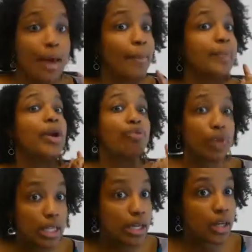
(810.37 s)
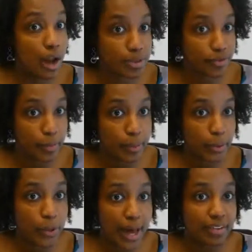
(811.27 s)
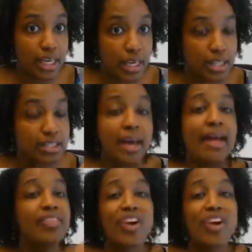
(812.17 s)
That might be a really good option for people who have kids.